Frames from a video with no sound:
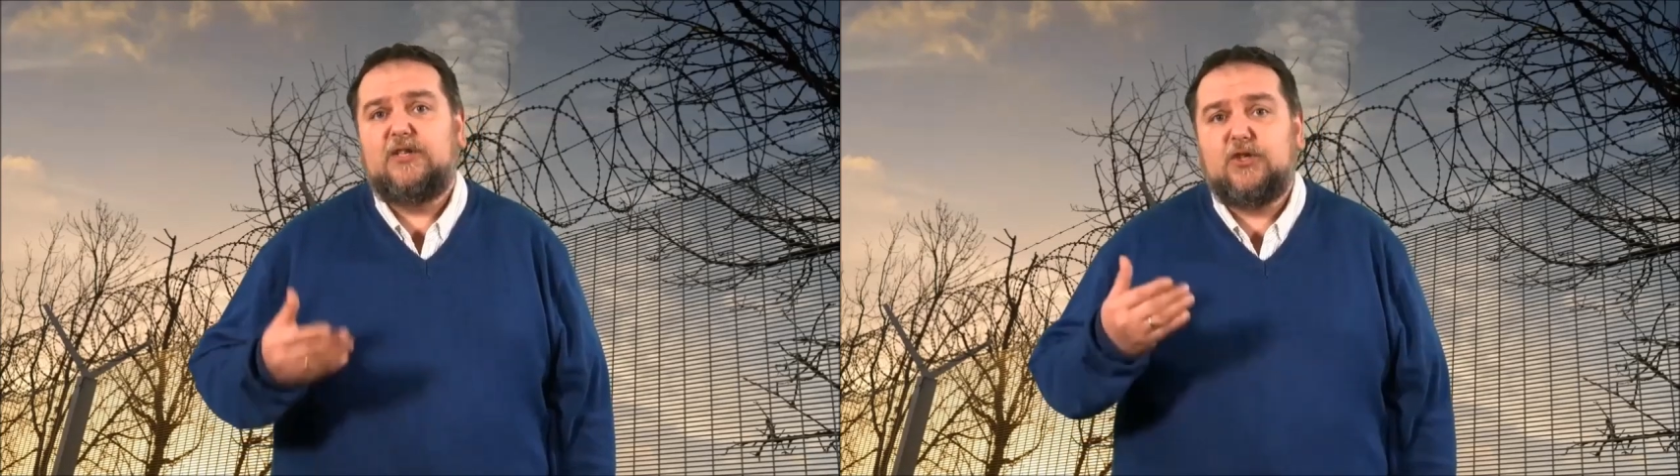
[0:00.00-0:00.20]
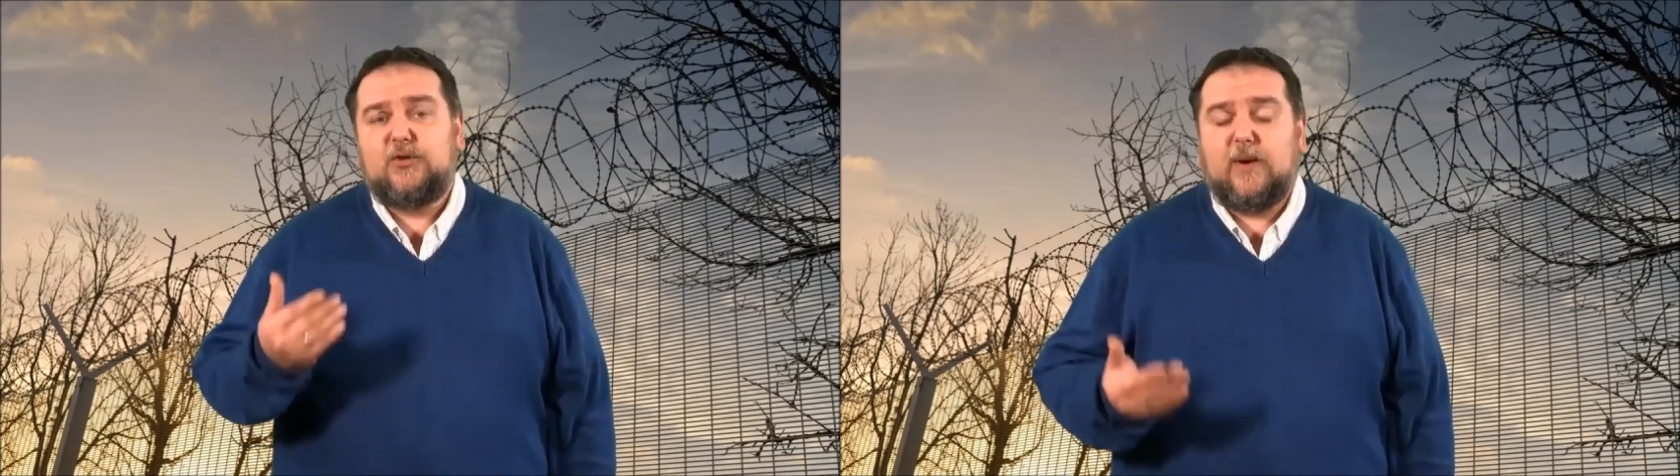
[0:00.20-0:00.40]

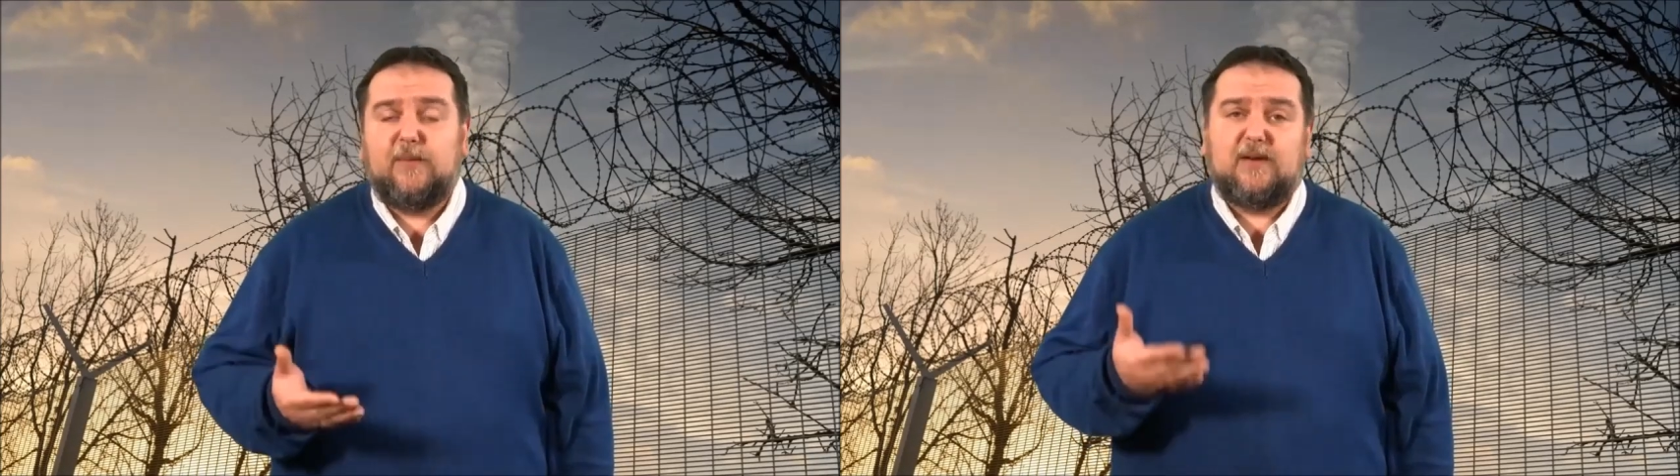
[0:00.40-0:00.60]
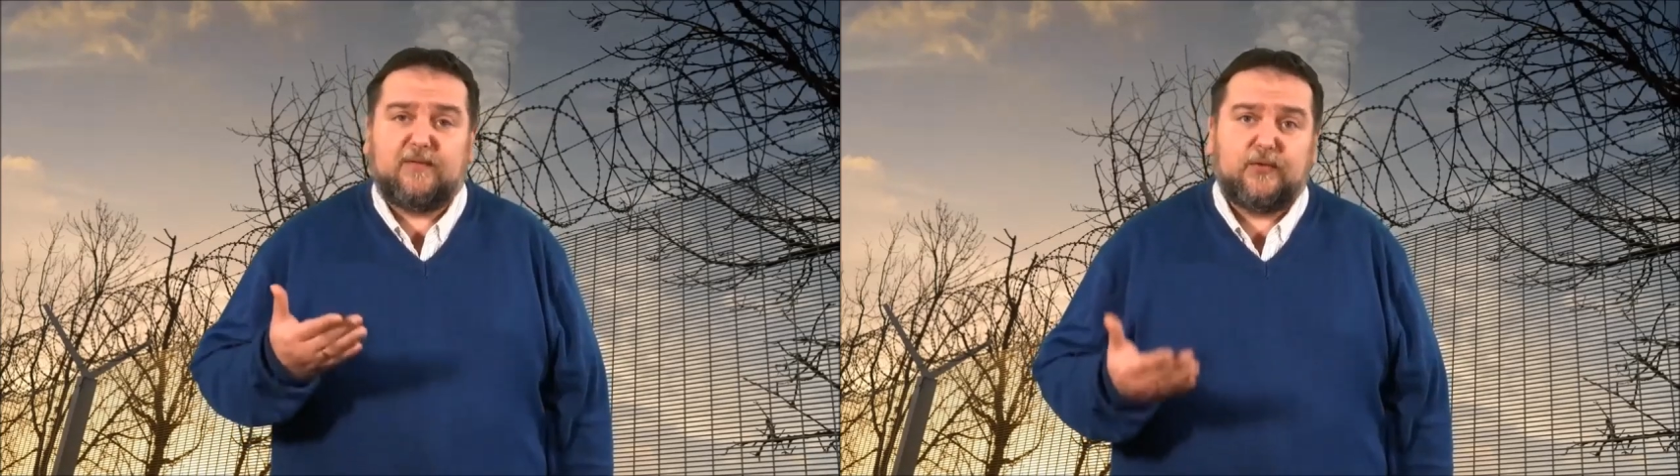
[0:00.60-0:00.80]
to
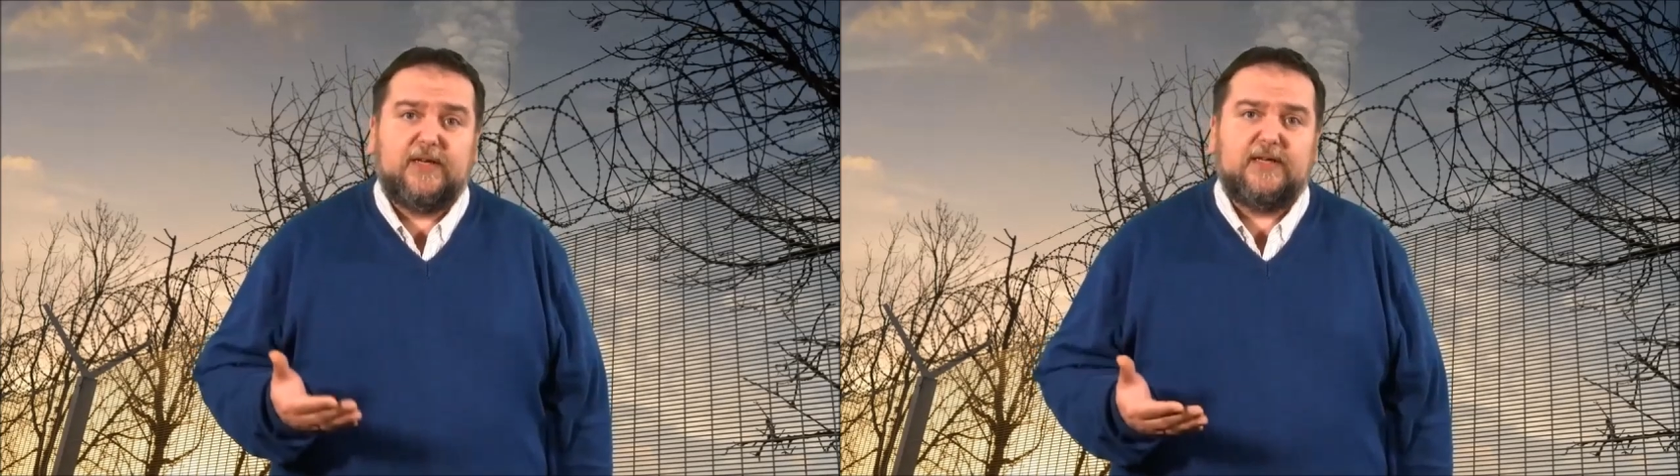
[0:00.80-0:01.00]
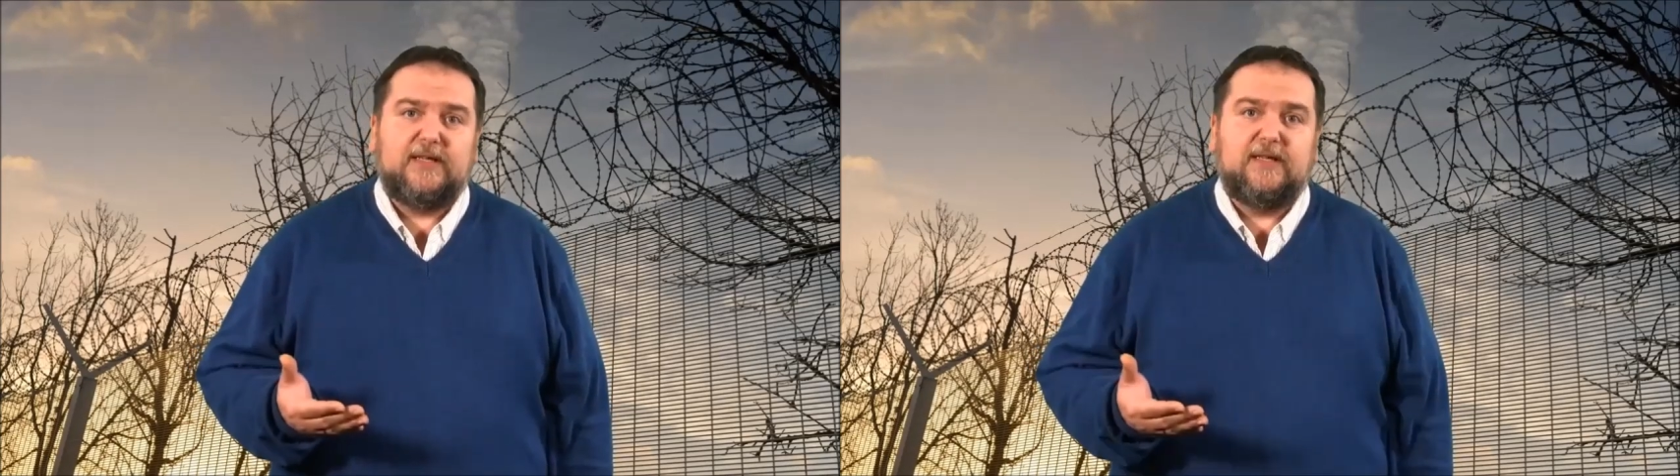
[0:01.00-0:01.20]
travel
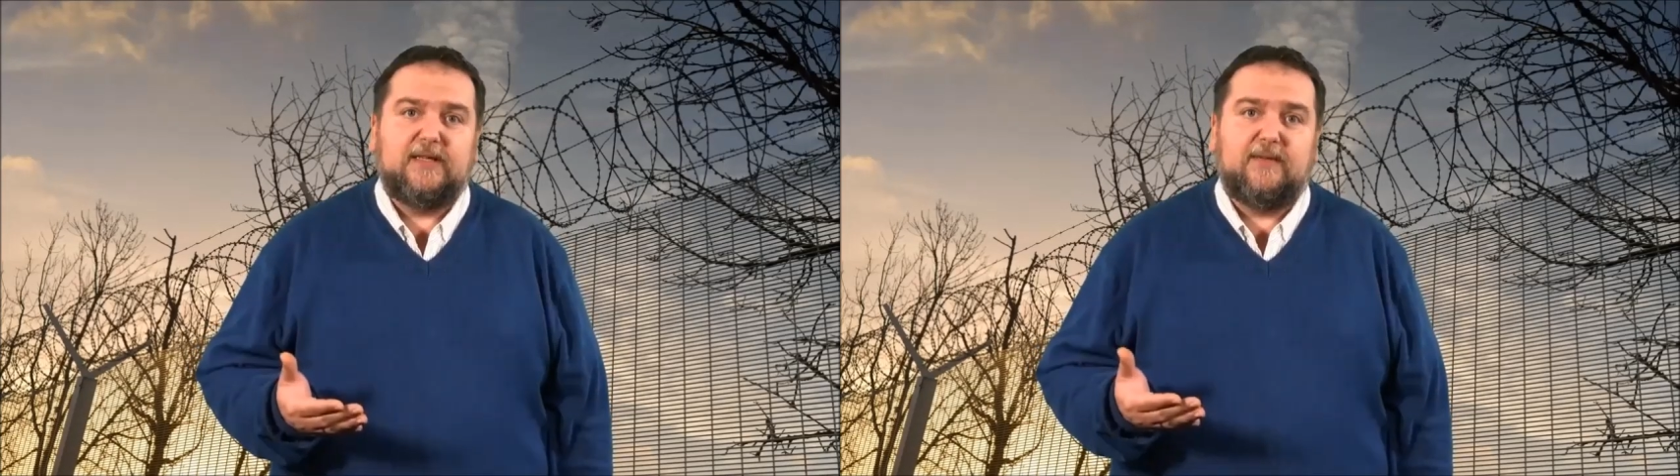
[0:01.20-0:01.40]
freely